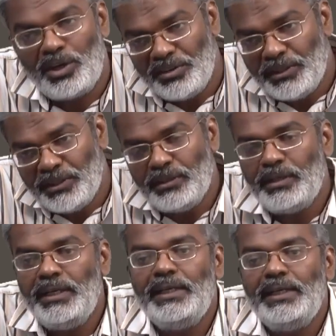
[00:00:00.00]
even
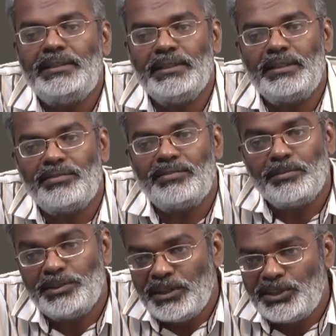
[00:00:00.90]
later from
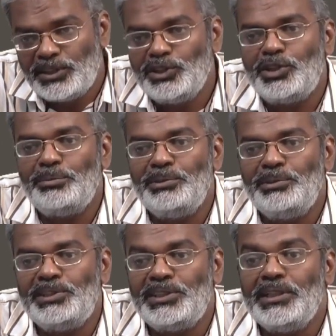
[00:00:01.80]
3rd century
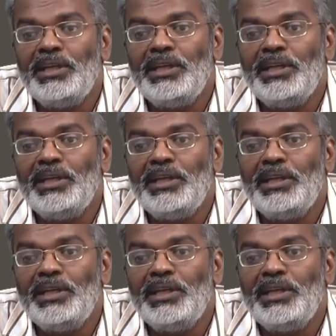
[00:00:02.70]
BC,